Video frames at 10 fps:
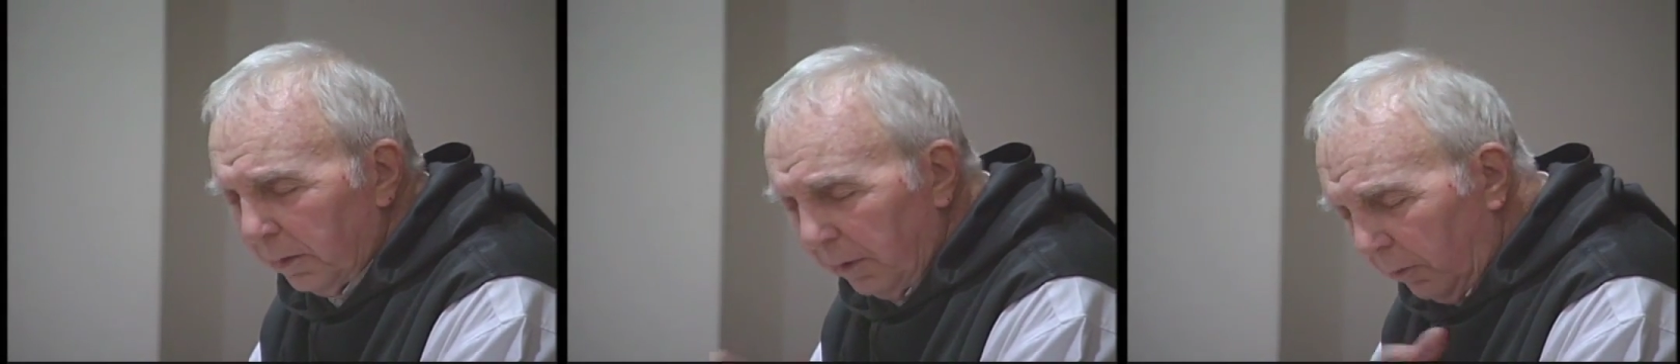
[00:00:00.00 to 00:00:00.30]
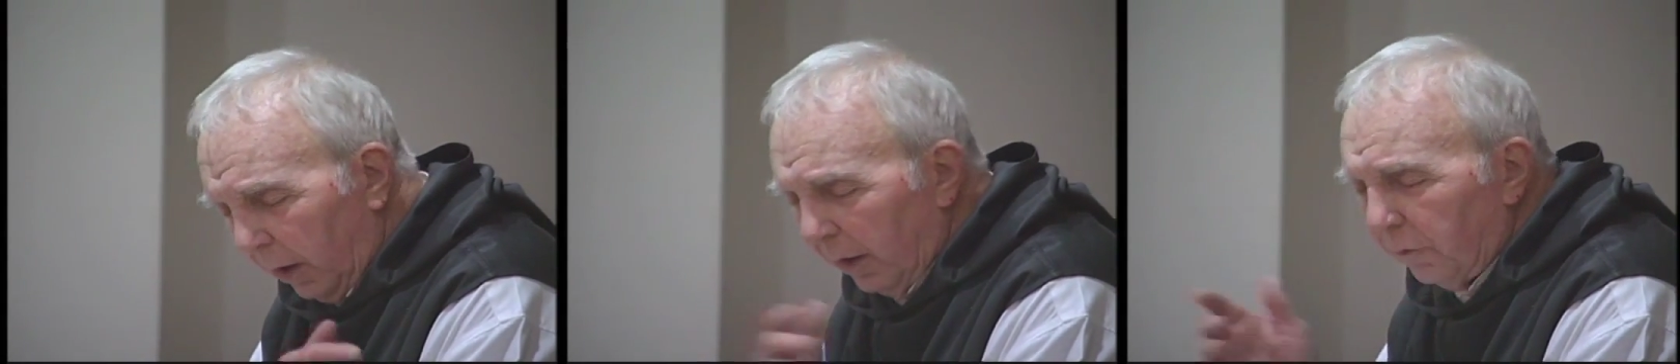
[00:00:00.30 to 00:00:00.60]

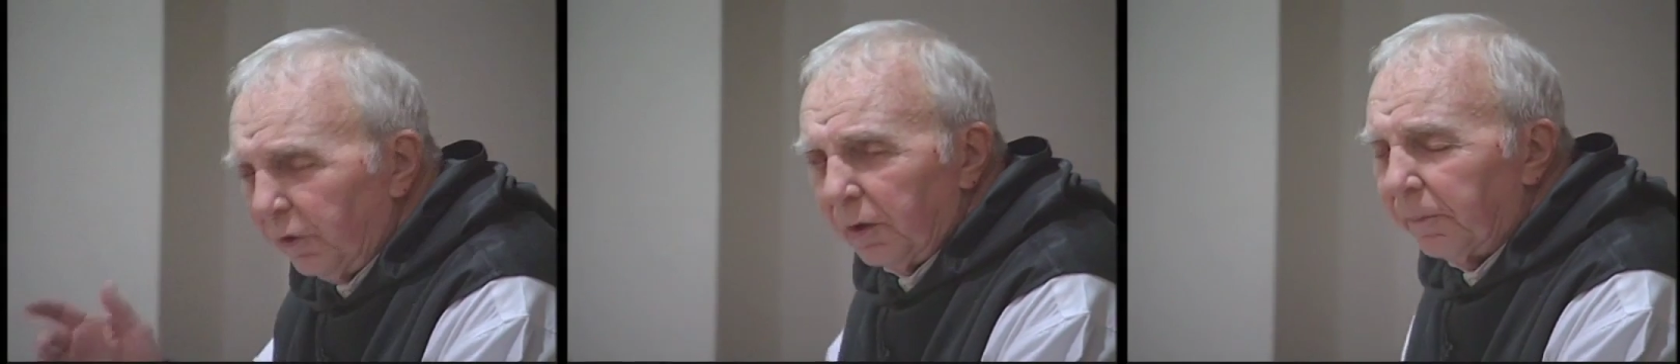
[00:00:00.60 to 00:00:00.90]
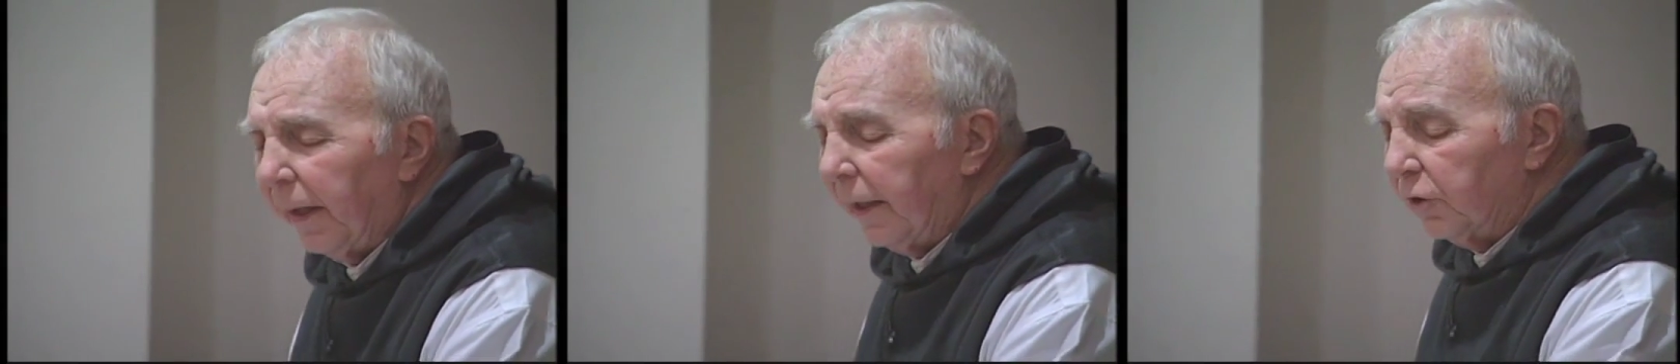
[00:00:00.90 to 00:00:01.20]
Meanwhile, they'd read a
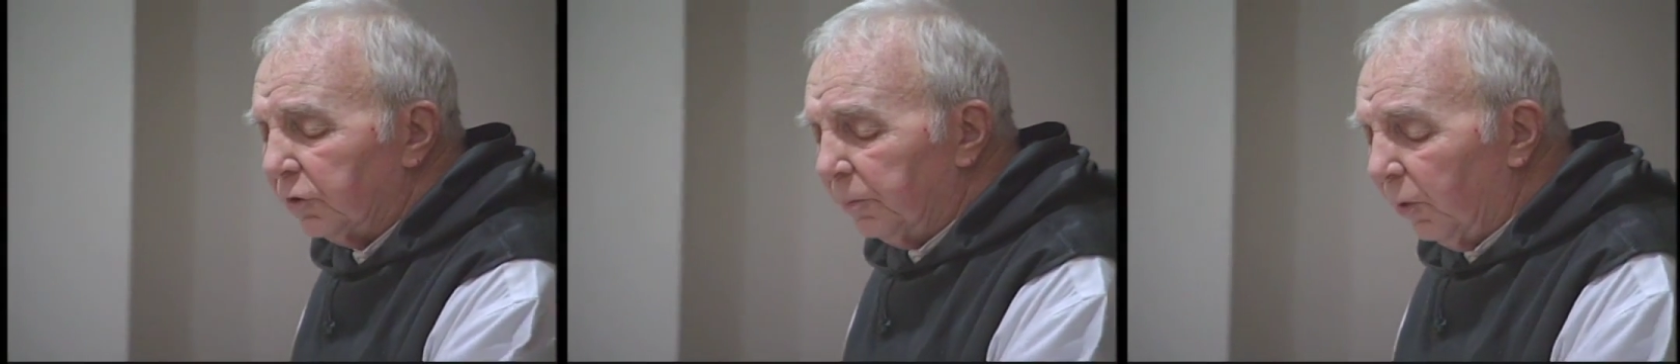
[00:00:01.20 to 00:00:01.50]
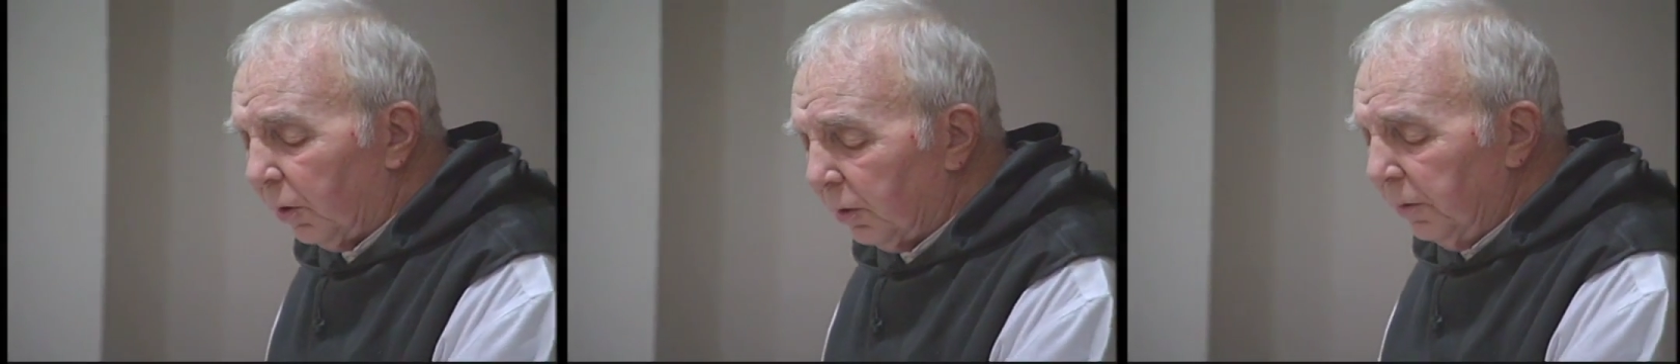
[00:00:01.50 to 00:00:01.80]
pious
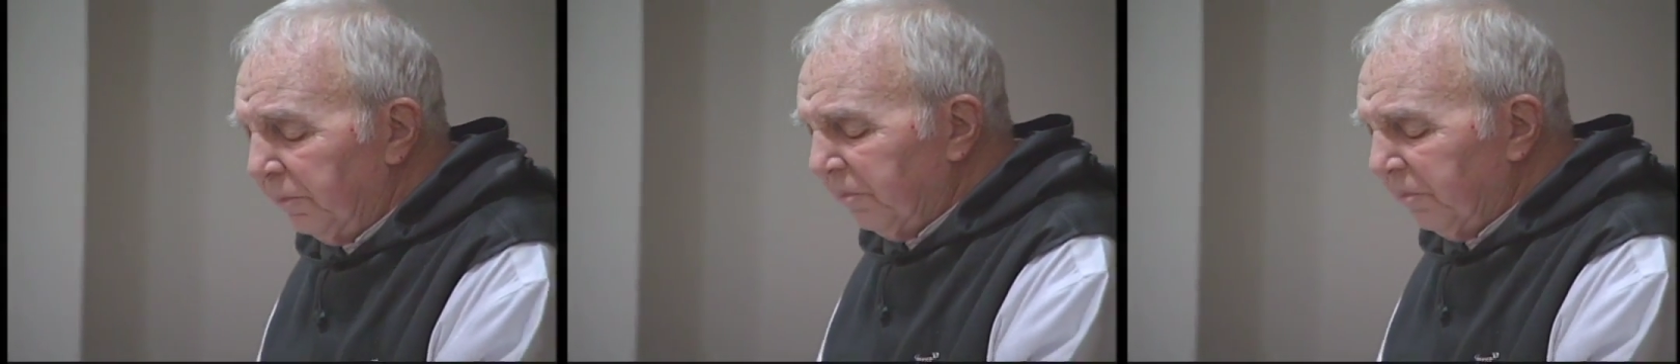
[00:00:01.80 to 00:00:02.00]
book.